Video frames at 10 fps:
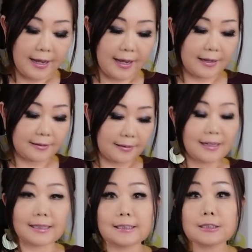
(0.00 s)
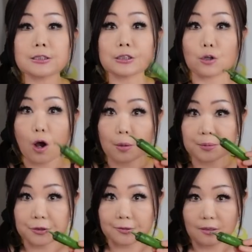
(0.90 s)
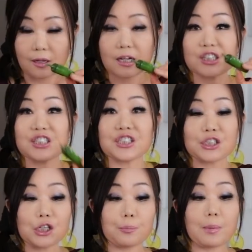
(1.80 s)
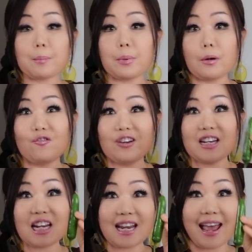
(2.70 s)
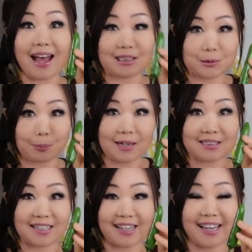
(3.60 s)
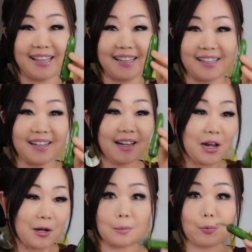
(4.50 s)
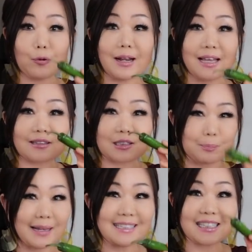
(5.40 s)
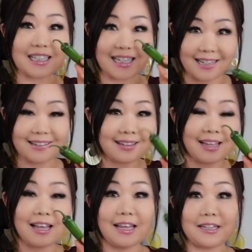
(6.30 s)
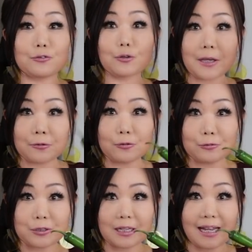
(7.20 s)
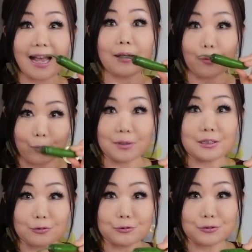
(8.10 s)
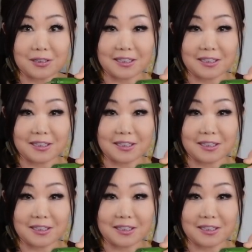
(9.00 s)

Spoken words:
and this is optional. Green chili pepper, really hot spicy. If you like a spicy kick, and you can use it. I always use